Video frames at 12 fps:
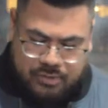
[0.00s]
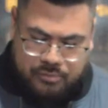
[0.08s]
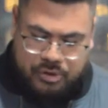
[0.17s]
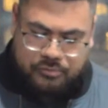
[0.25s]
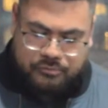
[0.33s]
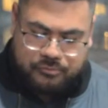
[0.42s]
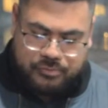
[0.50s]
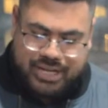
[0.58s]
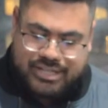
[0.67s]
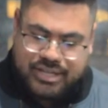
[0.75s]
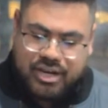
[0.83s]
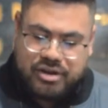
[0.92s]
But we
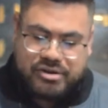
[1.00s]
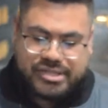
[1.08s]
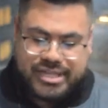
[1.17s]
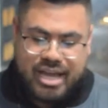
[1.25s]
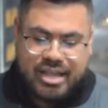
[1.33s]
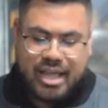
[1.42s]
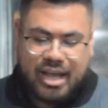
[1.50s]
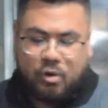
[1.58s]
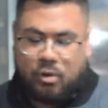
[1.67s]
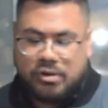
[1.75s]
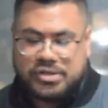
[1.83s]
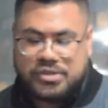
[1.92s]
need to understand that
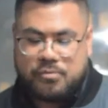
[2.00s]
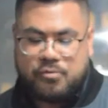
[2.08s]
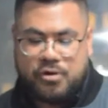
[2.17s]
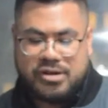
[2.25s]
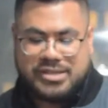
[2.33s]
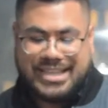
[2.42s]
quarrelsome words